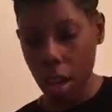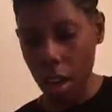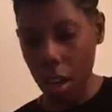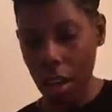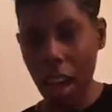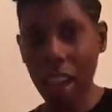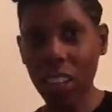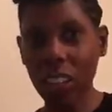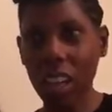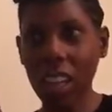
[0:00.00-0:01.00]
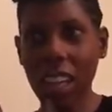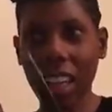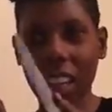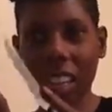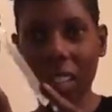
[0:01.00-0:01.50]
And actually, I like
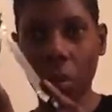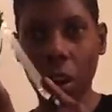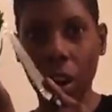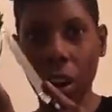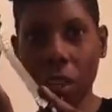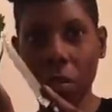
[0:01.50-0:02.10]
this part.